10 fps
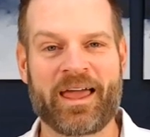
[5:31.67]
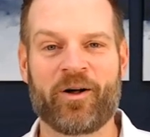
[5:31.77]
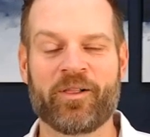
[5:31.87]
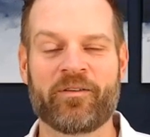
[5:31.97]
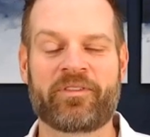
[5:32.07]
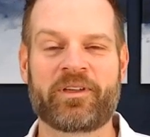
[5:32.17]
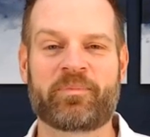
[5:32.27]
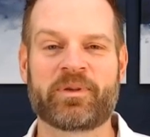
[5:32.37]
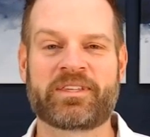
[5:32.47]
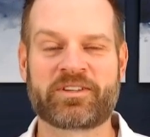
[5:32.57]
and all of the
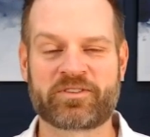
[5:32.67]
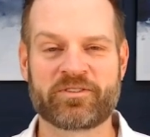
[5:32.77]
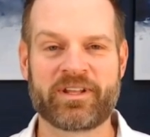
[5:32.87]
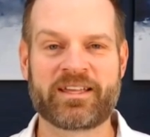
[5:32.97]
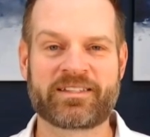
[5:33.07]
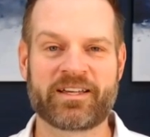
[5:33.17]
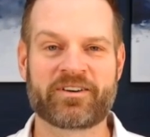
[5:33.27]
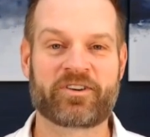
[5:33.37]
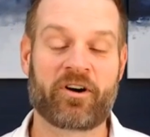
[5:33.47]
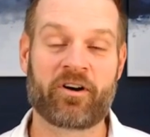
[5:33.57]
potential
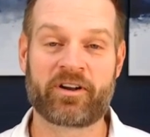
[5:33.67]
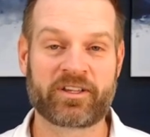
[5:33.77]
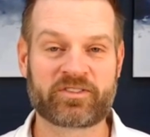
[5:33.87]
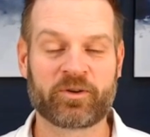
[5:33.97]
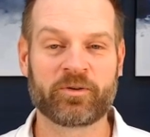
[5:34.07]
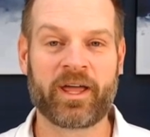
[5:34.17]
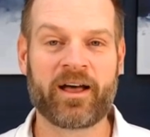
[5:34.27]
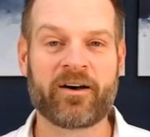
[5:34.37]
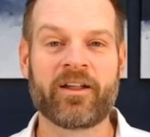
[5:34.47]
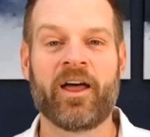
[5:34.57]
naysayers are already sold
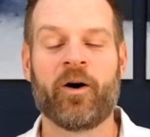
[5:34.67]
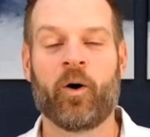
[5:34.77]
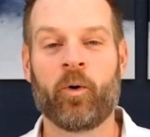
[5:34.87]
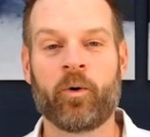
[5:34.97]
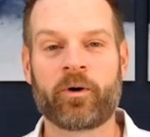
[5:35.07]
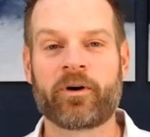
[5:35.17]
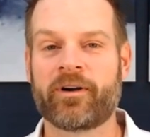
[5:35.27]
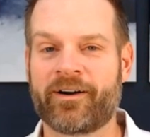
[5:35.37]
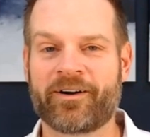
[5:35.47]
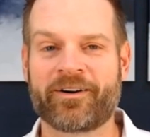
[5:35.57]
out,
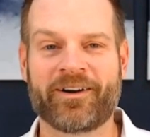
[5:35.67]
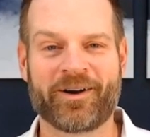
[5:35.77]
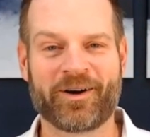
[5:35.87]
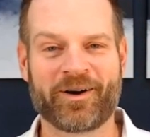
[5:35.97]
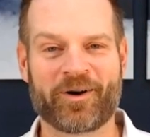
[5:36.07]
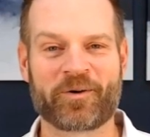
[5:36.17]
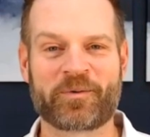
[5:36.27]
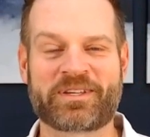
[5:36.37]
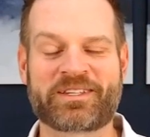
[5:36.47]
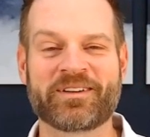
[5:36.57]
or are
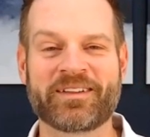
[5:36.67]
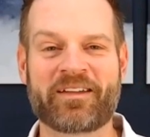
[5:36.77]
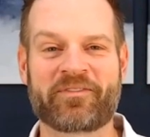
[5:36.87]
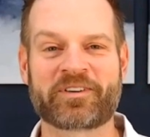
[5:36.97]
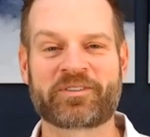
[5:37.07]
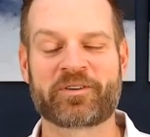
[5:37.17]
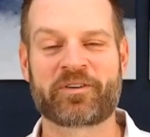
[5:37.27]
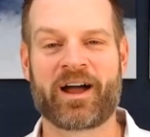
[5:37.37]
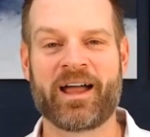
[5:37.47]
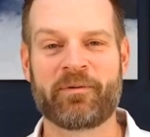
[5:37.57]
we still in that first order
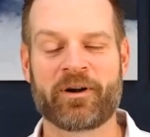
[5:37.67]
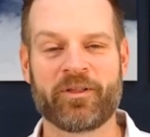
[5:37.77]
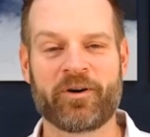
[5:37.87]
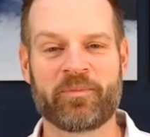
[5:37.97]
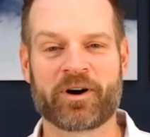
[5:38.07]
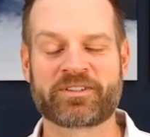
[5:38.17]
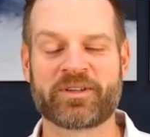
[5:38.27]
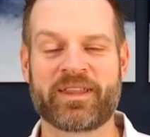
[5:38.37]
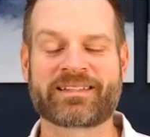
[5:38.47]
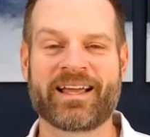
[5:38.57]
high bar, low bar? So
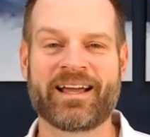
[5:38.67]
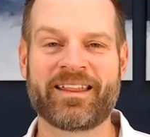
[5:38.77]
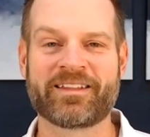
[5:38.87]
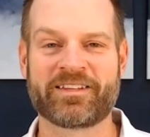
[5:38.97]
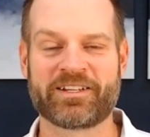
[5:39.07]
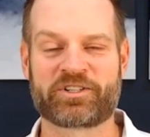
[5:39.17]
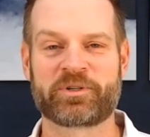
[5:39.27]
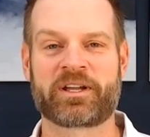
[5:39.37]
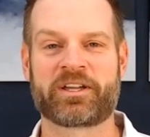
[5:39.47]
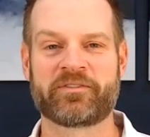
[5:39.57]
that's kind of the
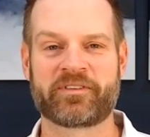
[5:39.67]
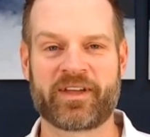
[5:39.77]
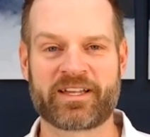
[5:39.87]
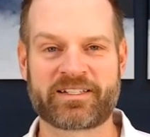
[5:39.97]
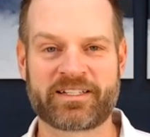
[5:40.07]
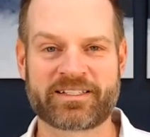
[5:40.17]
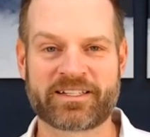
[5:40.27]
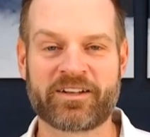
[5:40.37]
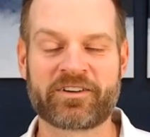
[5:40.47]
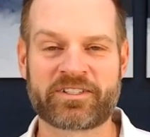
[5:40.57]
trick of investing, is
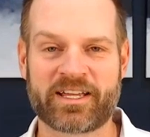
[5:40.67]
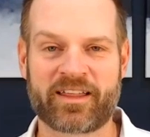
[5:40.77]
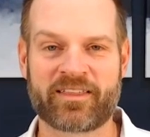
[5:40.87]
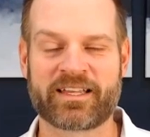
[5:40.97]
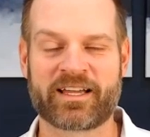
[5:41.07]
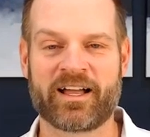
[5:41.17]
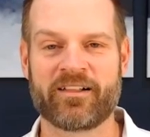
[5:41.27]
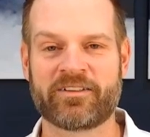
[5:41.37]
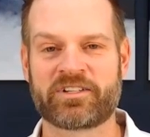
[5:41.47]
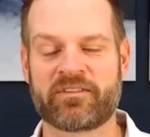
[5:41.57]
understanding the
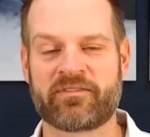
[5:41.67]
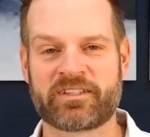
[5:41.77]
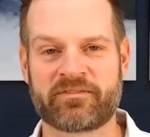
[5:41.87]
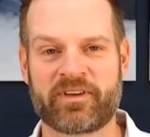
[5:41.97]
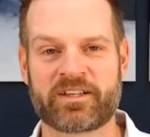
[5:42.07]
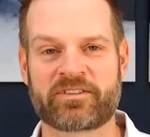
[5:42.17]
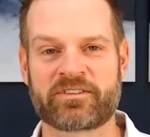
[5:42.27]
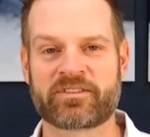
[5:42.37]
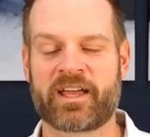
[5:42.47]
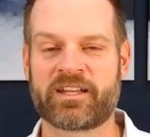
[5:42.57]
psychology of these
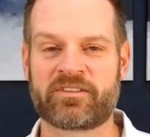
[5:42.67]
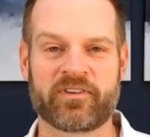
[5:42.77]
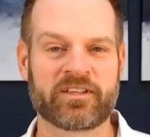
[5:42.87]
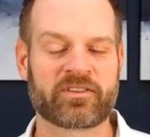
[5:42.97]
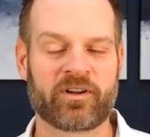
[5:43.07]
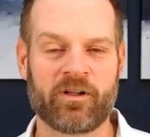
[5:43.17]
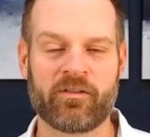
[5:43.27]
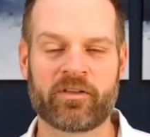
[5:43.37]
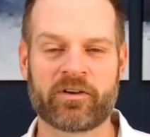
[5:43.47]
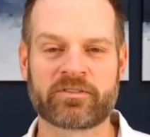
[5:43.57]
investors, the hedge funds, and all
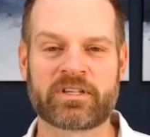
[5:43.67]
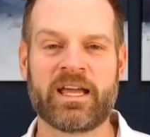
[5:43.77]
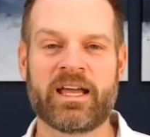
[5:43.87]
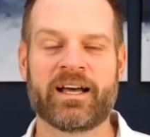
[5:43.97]
of those.